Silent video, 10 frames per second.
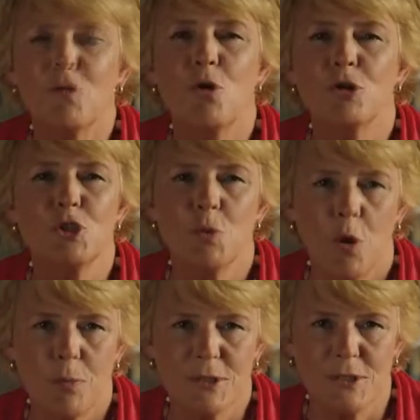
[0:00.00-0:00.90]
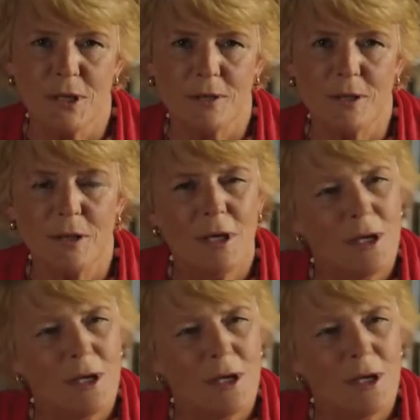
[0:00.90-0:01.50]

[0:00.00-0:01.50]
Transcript: course you hope it's nothing,